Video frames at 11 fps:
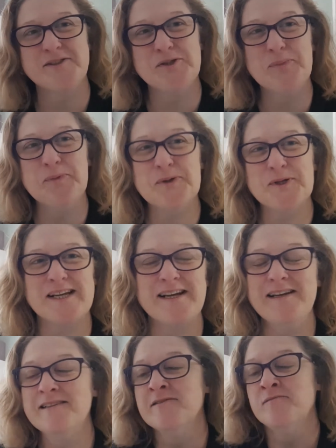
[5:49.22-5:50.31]
Good morning.
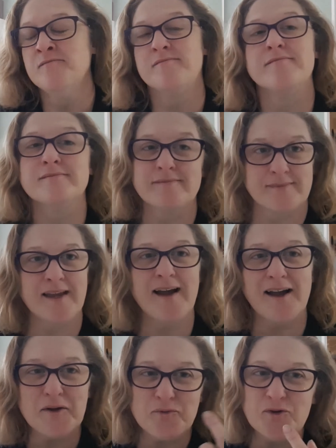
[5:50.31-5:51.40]

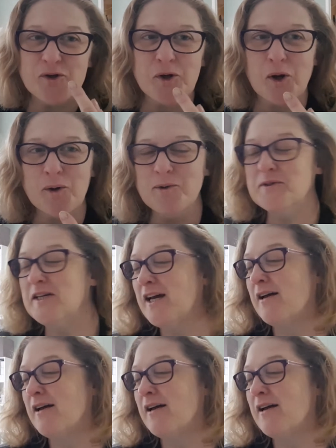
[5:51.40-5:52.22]
I feel a cold.